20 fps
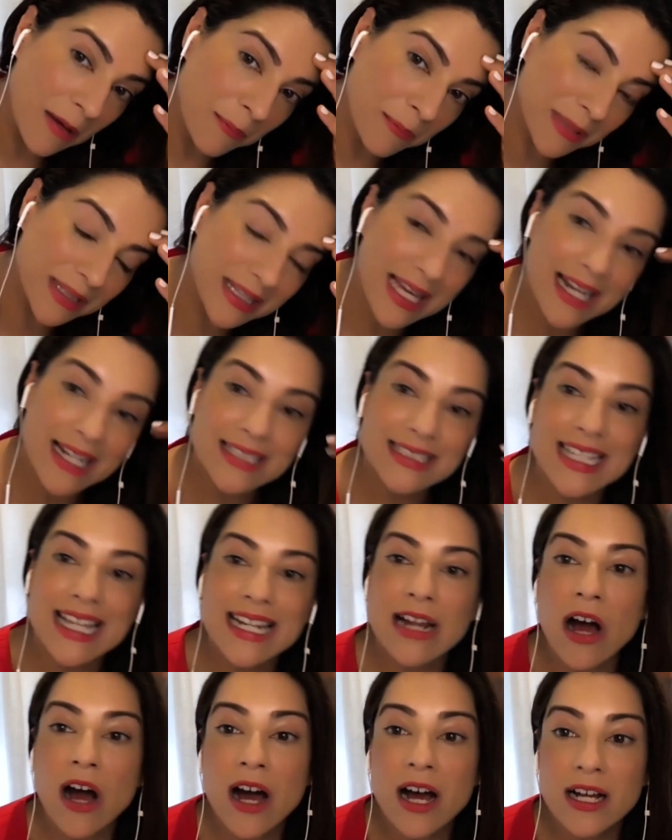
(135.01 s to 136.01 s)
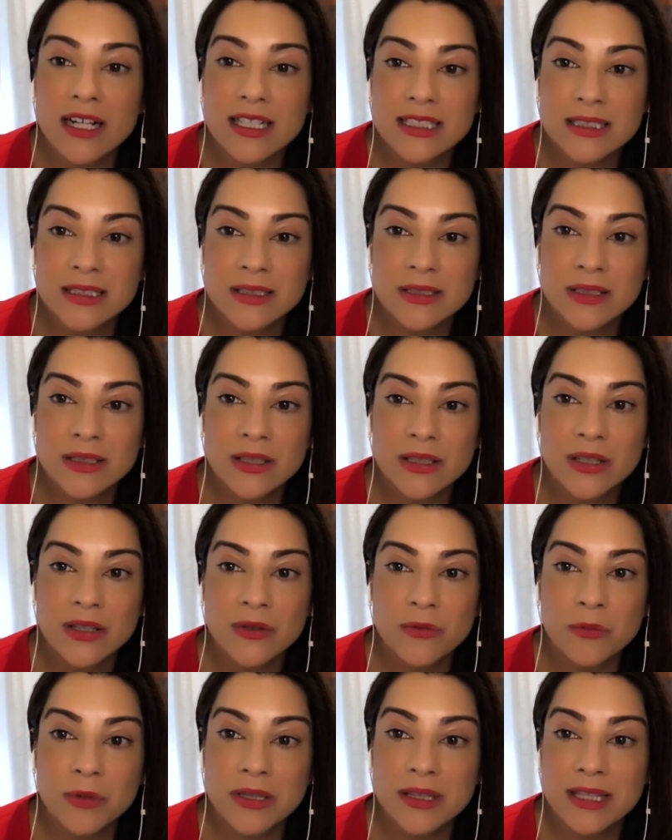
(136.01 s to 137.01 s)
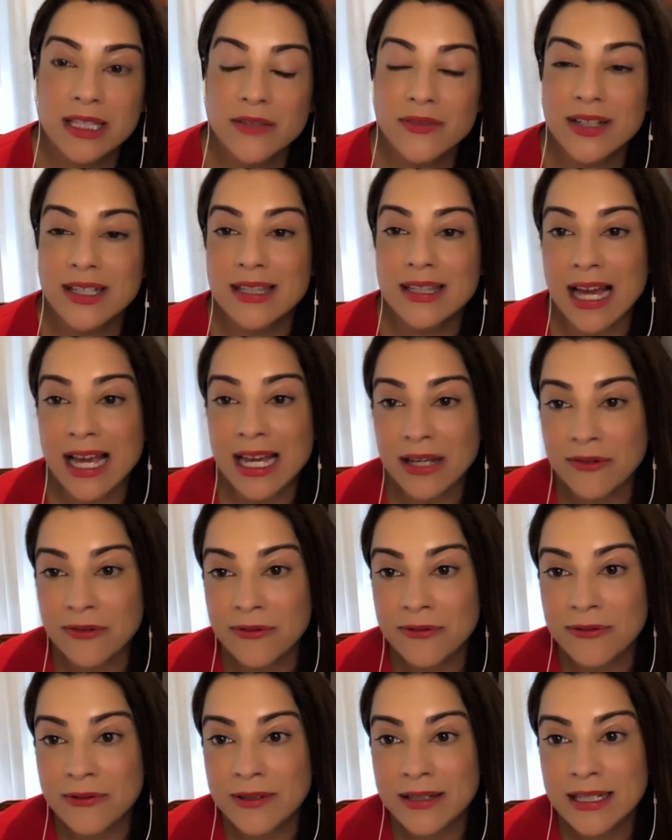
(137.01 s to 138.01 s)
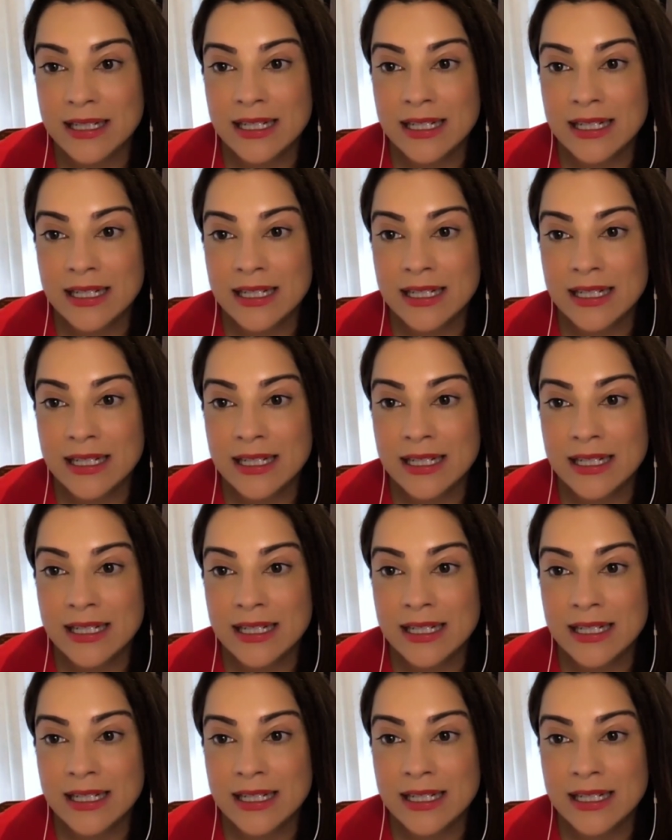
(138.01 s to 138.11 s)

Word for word: but that is at odds with living life